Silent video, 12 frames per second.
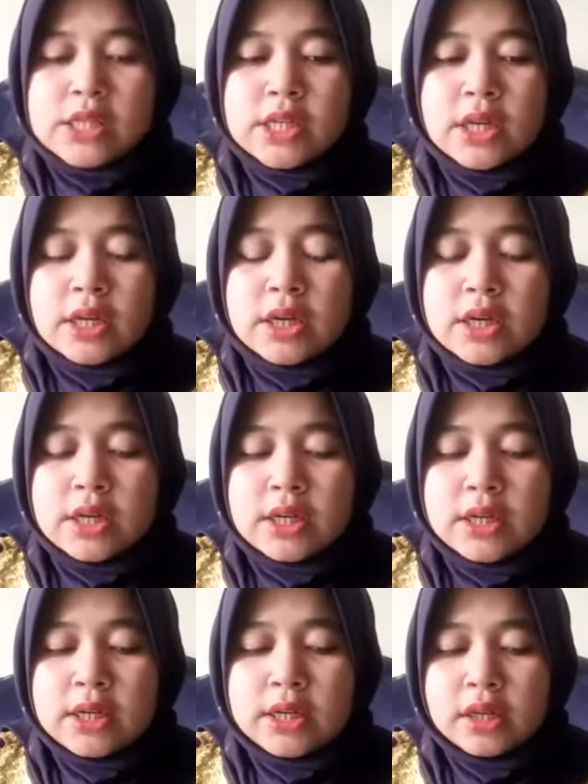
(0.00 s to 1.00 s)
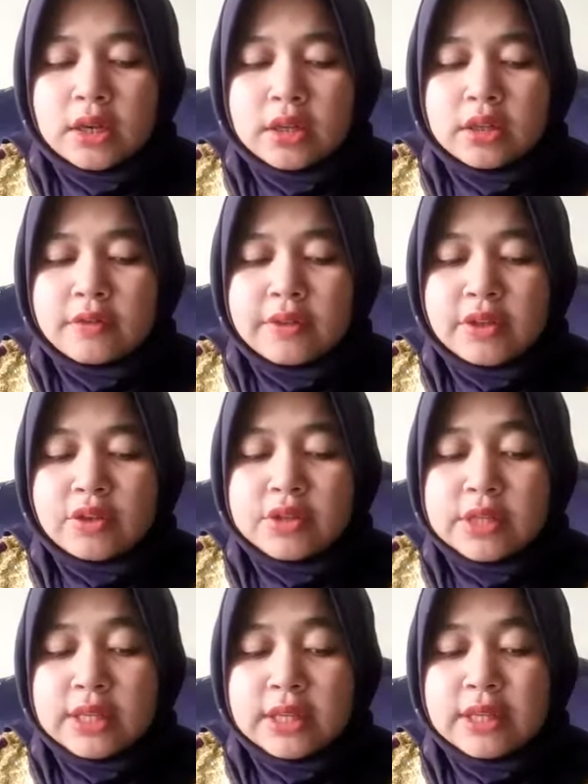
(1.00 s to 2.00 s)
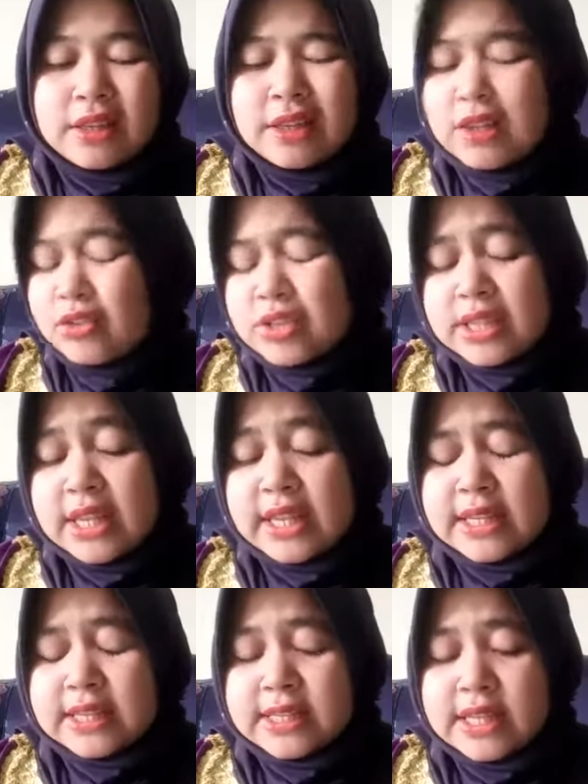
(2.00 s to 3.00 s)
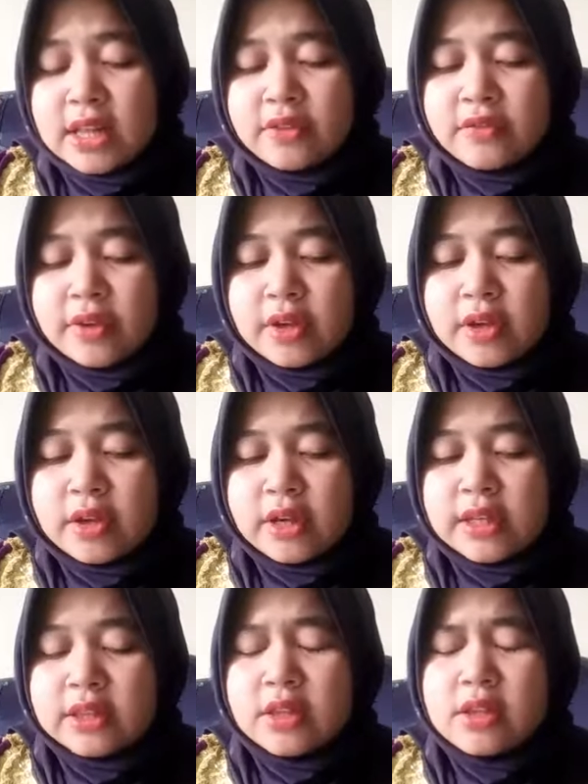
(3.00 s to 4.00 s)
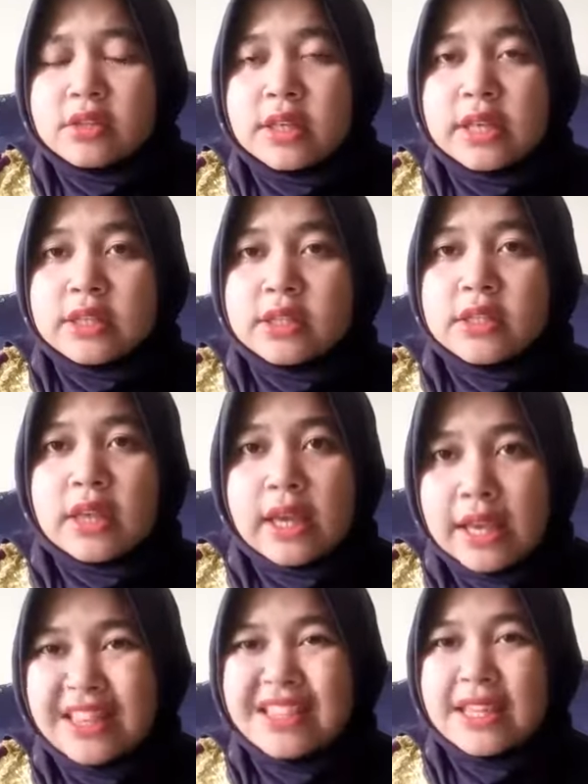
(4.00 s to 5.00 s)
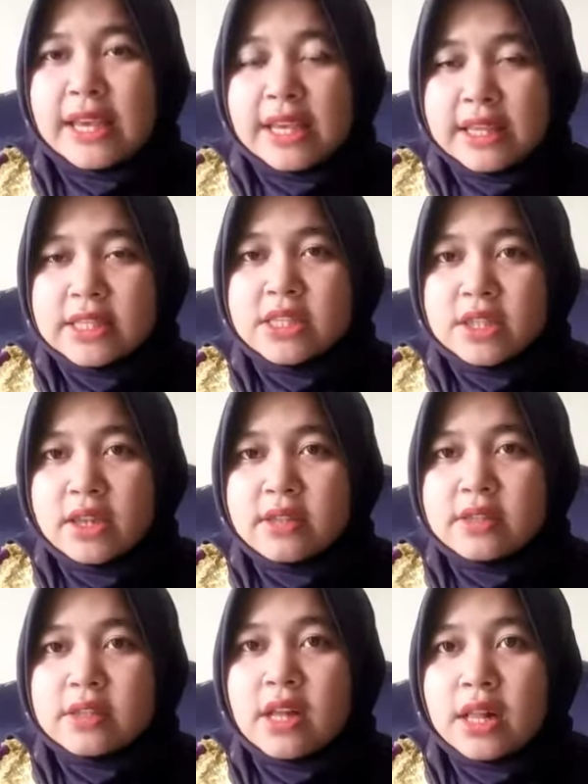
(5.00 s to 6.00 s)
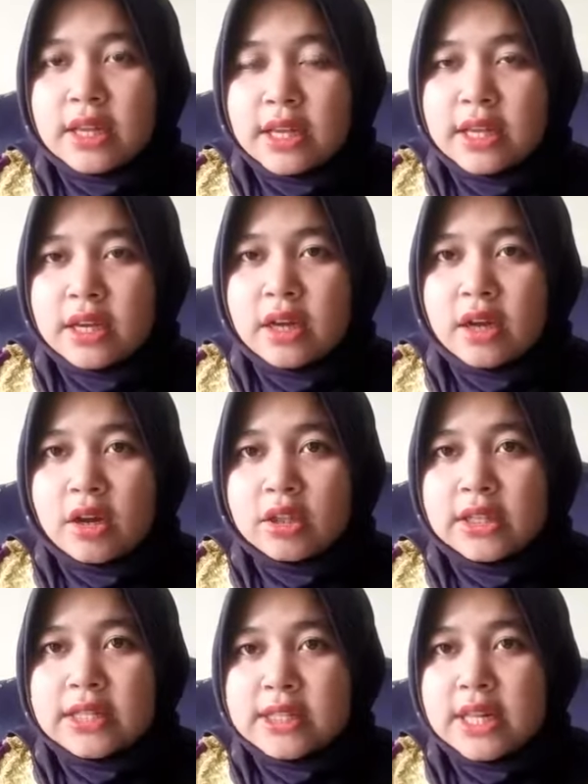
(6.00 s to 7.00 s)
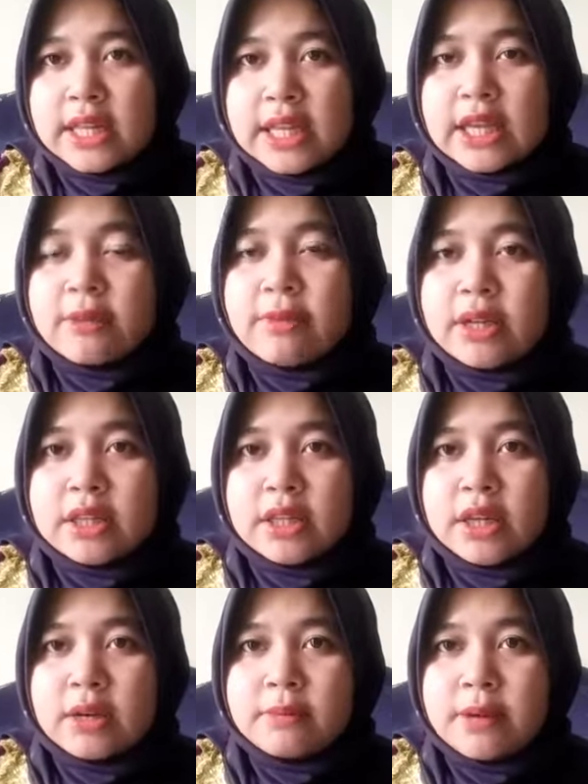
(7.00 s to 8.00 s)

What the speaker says: So, cognitive linguistic itself, it is not only talking about